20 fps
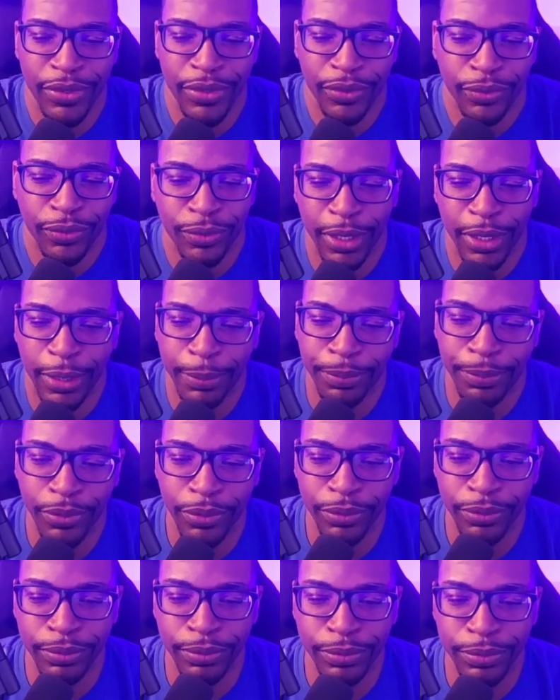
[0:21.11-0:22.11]
help you
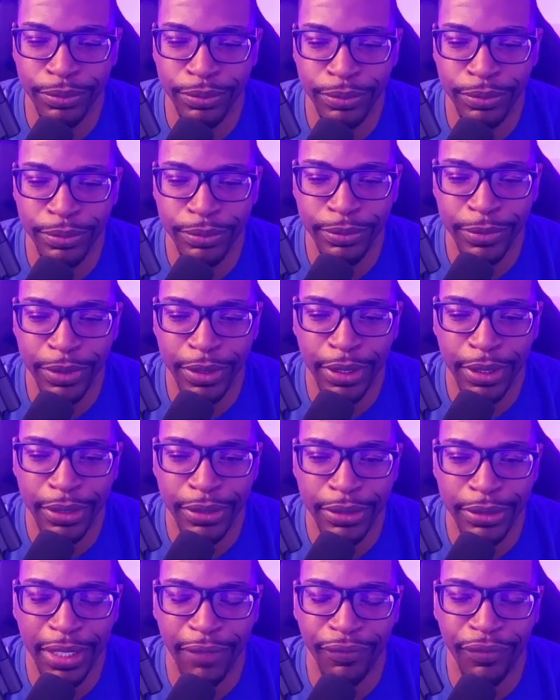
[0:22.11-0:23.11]

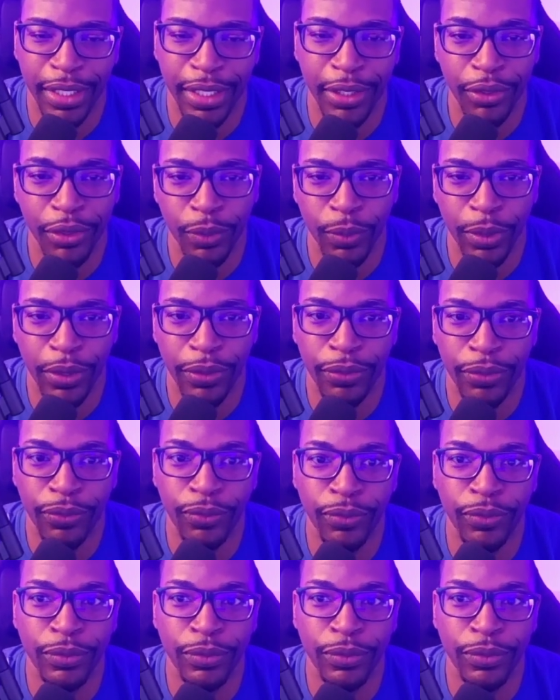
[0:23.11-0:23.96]
navigate your way through